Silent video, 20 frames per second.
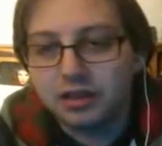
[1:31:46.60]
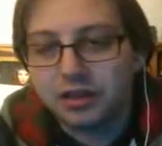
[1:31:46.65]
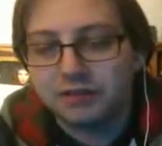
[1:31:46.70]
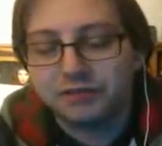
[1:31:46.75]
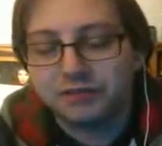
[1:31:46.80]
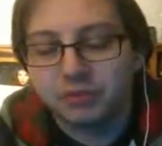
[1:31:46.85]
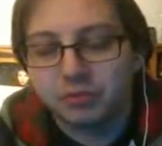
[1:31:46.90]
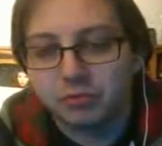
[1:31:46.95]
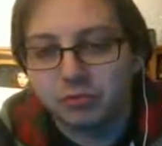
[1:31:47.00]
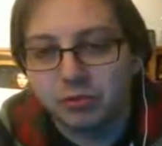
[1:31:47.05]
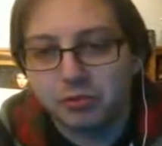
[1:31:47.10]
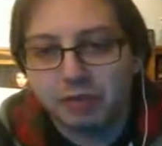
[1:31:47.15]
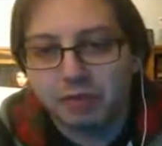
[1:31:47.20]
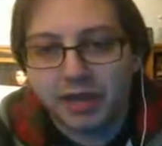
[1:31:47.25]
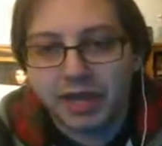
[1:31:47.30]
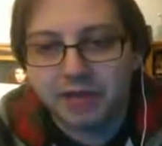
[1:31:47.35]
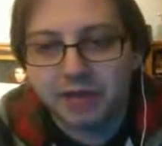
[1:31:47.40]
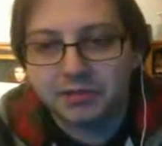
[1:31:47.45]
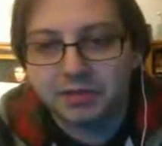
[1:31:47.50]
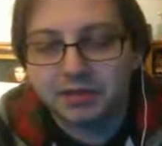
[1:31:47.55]
I feel real
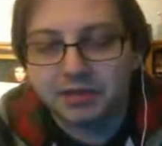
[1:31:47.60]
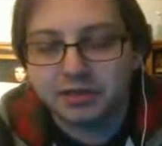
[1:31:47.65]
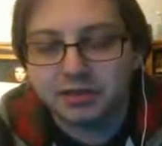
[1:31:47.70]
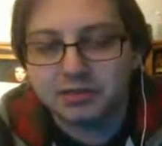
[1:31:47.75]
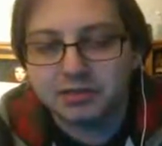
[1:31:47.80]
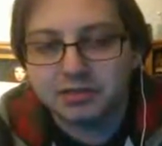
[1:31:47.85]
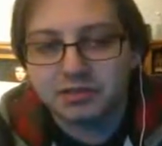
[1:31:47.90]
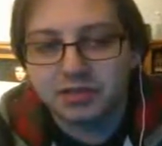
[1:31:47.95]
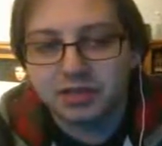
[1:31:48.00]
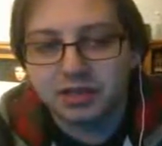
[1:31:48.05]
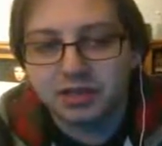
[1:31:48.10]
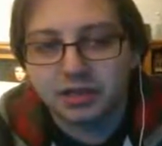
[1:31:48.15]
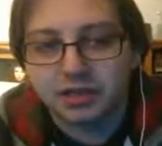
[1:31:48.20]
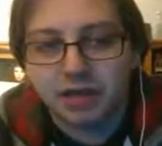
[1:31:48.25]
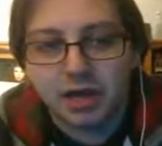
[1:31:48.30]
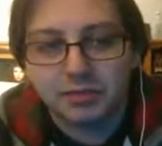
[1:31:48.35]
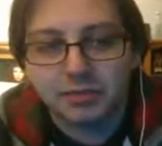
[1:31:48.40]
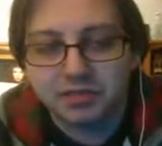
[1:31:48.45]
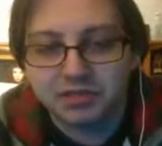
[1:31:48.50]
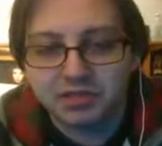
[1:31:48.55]
bad because
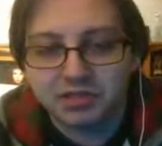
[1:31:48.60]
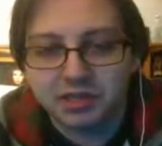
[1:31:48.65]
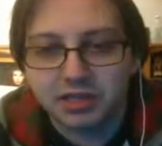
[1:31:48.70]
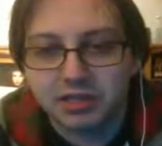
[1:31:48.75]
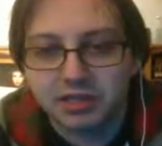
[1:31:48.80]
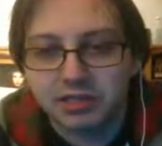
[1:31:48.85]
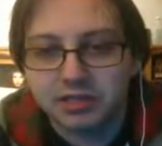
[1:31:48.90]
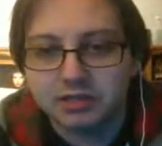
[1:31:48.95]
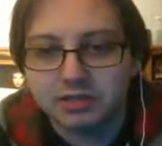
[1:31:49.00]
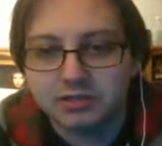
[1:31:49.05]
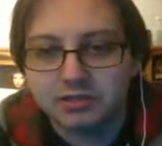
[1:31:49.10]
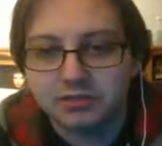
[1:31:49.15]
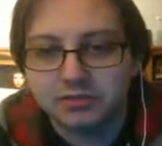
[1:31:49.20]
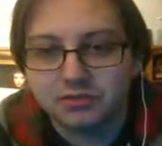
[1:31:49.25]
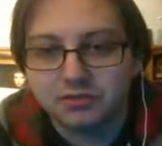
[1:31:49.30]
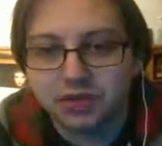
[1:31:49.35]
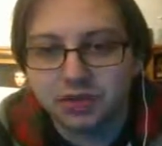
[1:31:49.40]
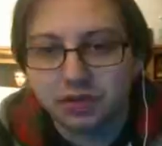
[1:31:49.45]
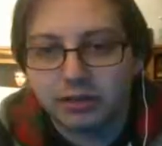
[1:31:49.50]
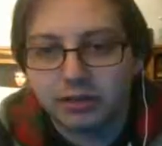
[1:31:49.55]
Gama Singh is
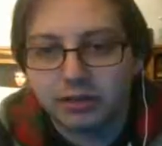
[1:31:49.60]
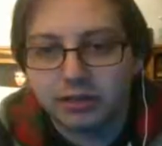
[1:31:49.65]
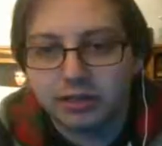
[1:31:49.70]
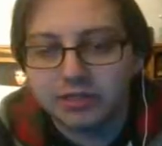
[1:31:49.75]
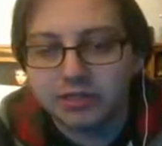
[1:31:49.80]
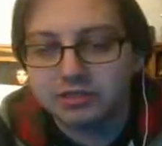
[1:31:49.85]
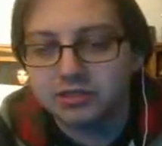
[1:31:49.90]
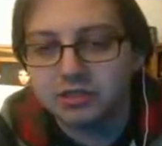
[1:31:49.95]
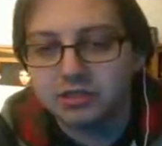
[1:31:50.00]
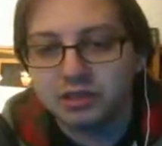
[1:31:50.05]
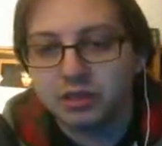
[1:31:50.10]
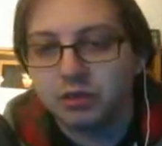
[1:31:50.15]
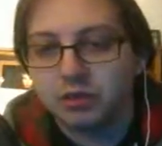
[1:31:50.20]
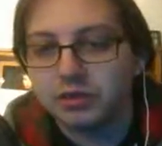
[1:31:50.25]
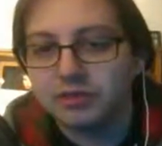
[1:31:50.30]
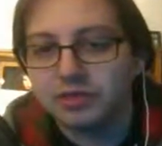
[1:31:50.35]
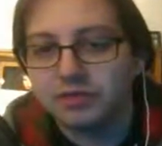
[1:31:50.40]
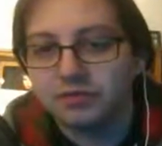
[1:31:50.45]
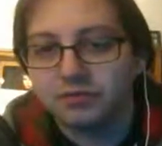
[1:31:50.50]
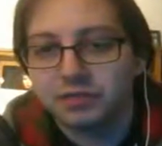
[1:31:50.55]

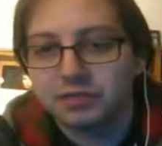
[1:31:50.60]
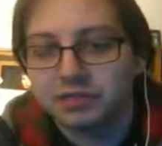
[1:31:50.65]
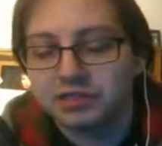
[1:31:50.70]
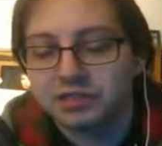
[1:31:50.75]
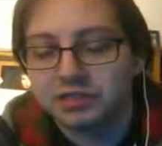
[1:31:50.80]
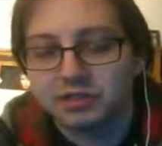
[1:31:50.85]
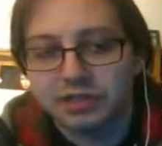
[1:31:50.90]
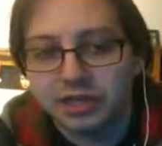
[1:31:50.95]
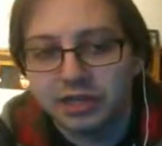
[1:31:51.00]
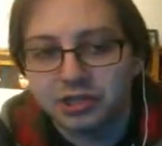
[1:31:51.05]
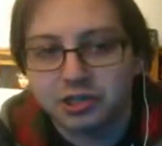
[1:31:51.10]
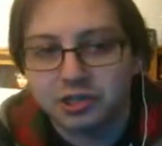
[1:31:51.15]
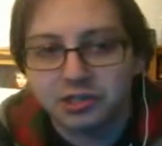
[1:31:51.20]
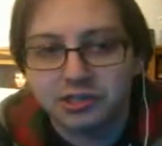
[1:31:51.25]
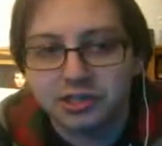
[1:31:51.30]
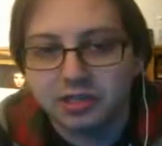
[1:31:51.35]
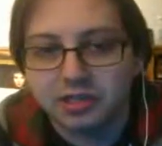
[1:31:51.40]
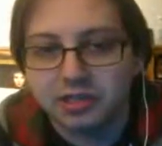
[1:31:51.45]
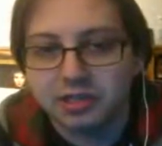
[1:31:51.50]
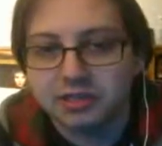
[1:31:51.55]
he's a
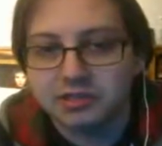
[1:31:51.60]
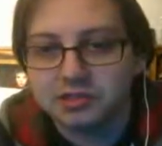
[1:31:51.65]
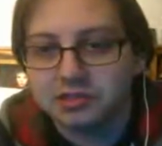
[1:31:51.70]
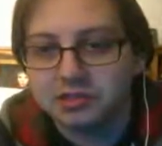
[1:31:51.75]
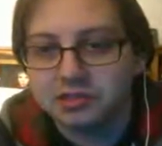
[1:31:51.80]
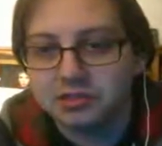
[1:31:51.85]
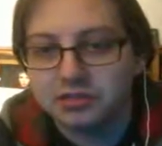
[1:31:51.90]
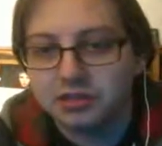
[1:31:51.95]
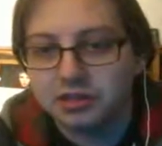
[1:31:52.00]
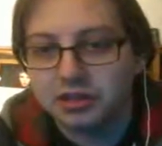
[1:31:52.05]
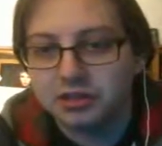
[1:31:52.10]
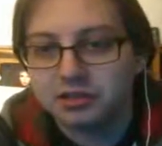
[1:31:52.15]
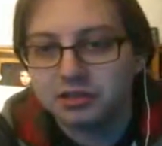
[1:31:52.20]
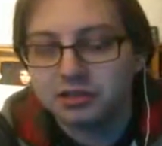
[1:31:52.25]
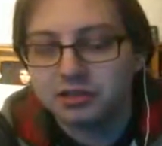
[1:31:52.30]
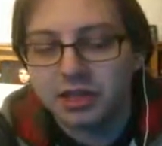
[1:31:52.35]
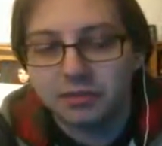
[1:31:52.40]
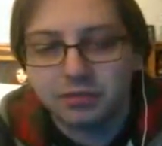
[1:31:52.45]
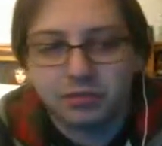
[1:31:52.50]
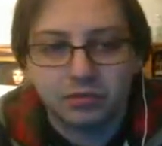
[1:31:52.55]
legend in
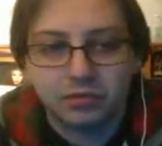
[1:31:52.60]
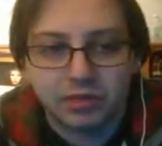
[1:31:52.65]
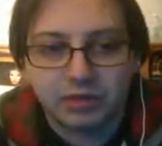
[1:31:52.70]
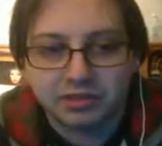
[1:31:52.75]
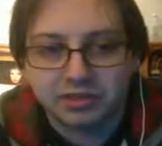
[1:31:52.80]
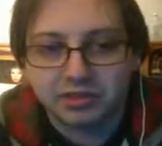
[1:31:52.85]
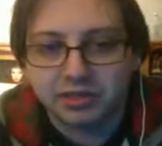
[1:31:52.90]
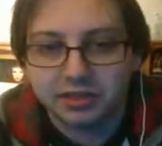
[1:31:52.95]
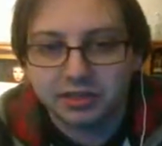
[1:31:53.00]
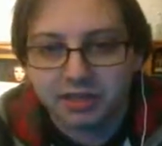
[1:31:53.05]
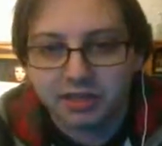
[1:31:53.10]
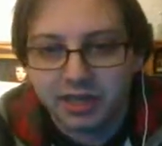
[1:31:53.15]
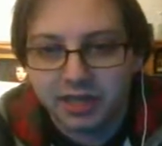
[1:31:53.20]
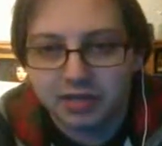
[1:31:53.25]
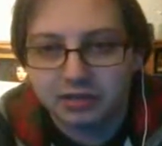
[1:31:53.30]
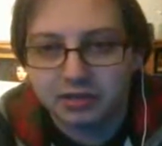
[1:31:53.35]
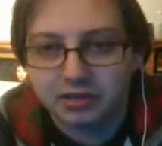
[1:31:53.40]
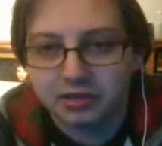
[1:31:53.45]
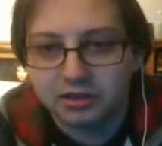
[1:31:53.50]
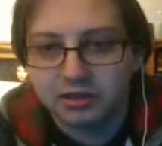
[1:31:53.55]
Stampede Wrestling in
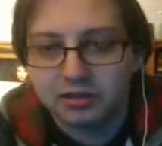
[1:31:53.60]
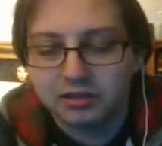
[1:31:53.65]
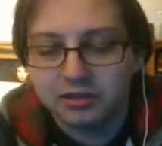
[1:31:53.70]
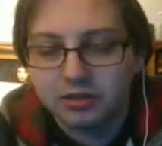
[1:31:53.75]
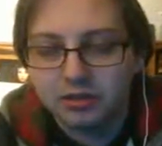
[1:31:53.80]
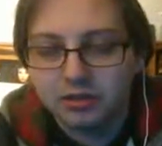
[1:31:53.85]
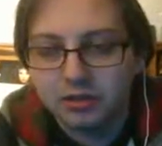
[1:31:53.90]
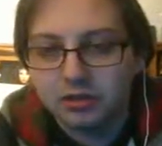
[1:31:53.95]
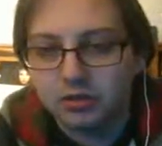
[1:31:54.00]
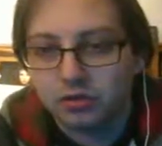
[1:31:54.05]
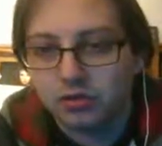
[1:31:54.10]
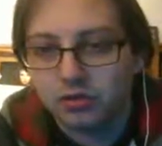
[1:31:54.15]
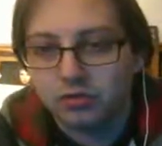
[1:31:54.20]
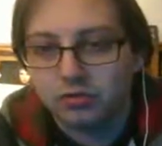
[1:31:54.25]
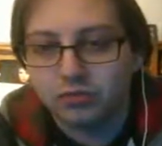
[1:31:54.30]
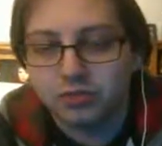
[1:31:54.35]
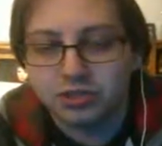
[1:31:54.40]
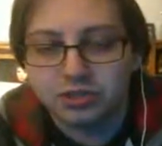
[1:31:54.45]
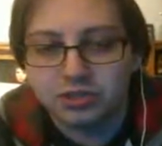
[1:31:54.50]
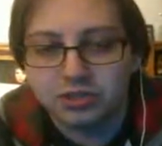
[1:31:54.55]
Canada, the whole
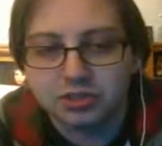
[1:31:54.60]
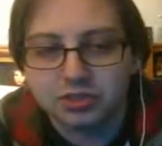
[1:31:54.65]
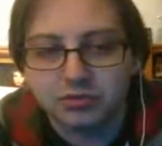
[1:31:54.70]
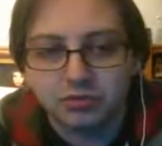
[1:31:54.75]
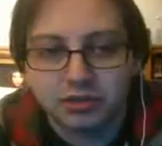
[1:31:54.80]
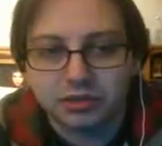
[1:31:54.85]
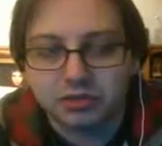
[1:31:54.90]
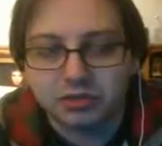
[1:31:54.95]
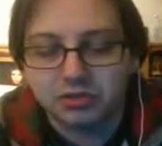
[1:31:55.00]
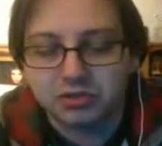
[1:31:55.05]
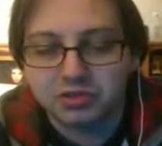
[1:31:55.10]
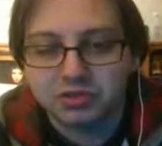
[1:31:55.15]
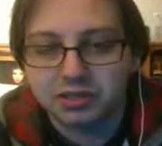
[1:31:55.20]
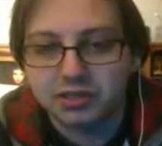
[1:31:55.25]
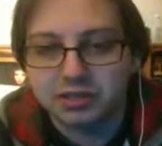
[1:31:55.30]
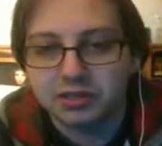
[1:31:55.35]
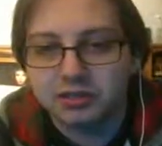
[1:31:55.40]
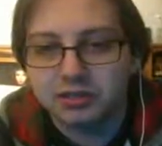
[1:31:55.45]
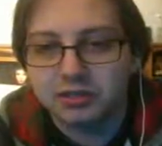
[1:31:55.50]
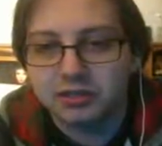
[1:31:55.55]
regional
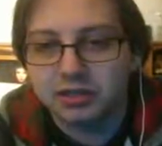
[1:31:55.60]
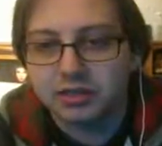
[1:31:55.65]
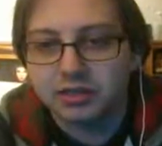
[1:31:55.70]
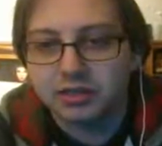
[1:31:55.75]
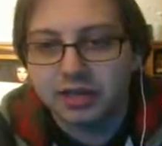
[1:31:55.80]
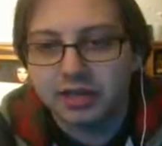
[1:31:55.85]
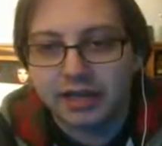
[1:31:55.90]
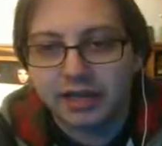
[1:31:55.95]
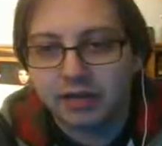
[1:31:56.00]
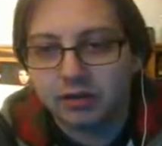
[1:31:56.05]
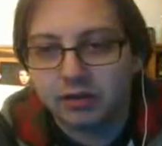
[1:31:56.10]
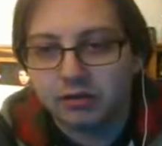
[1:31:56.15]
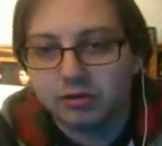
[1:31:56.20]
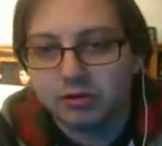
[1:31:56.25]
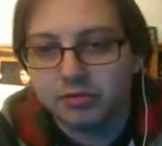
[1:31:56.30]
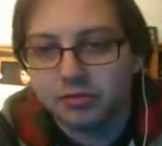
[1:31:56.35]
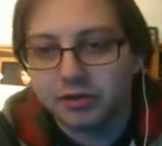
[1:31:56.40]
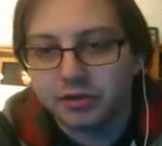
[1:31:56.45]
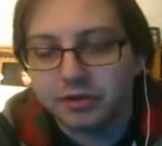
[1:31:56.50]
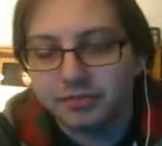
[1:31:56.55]
scene in that
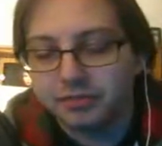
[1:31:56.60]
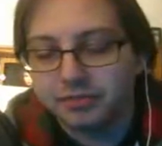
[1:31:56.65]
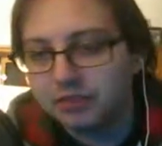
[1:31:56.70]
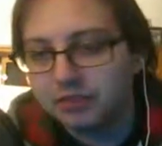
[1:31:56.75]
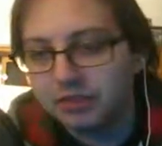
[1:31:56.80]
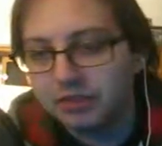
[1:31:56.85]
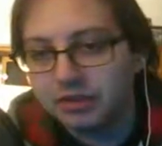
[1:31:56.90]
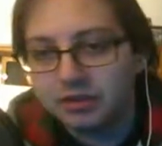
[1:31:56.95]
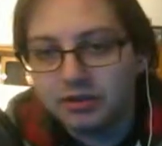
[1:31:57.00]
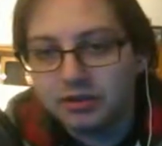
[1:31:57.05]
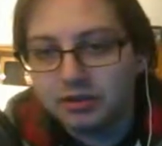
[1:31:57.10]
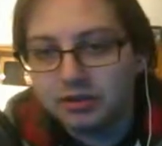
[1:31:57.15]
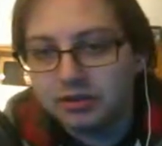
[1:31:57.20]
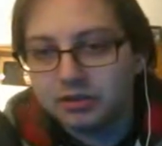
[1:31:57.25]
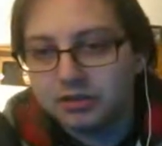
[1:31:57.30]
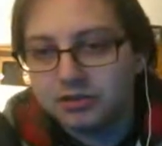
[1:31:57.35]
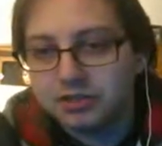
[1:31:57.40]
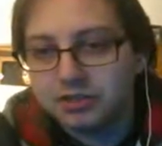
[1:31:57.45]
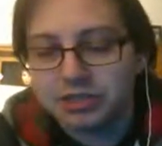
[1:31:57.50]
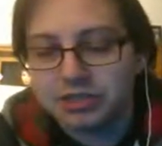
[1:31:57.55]
era, but
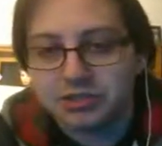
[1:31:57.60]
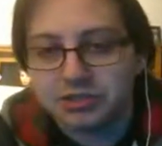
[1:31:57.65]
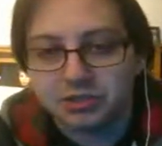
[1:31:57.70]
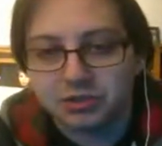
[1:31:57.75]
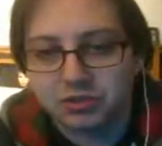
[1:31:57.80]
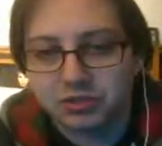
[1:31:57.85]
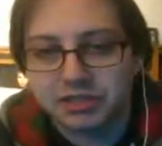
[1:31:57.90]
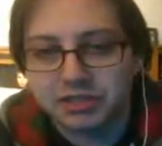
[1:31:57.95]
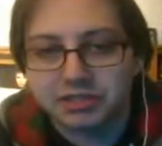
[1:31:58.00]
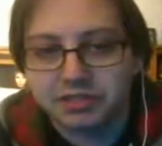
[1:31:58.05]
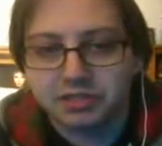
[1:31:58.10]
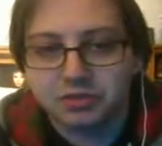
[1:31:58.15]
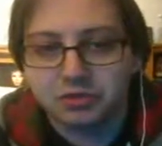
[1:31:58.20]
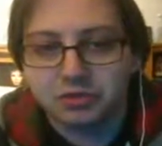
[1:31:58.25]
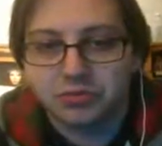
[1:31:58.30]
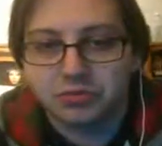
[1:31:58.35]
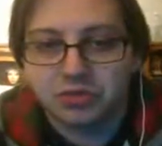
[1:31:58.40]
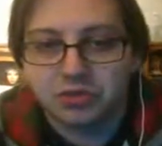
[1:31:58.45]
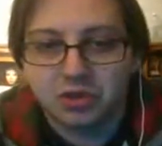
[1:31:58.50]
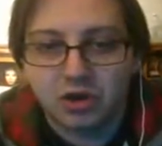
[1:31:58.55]
Jesus Christ, this
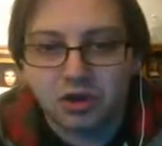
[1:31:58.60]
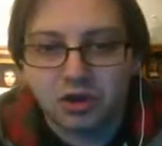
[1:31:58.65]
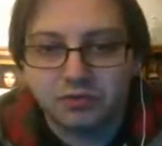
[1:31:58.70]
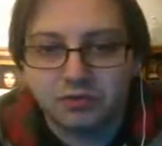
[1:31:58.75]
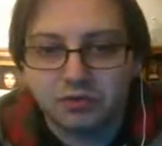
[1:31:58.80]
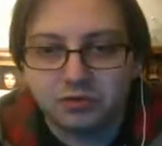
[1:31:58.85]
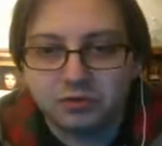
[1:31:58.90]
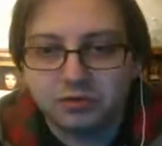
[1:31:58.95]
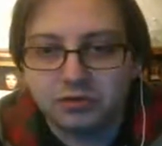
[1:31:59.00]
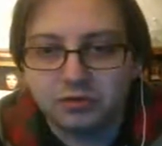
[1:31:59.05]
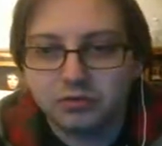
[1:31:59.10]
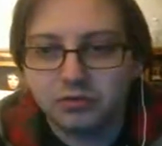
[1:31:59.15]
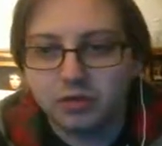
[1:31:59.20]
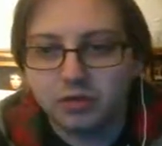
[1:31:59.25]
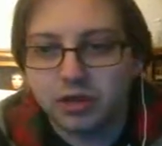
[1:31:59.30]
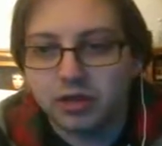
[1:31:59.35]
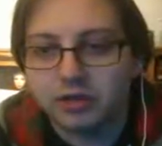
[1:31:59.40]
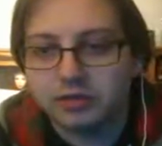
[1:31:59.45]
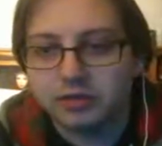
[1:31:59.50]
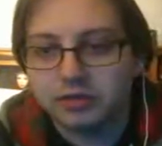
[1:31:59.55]
group is awful.
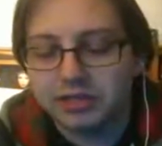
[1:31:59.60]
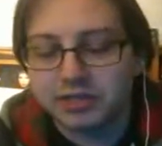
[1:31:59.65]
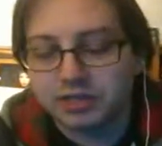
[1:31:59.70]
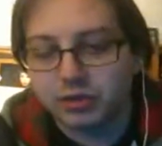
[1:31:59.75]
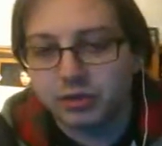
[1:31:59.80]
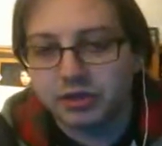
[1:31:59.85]
Well, that's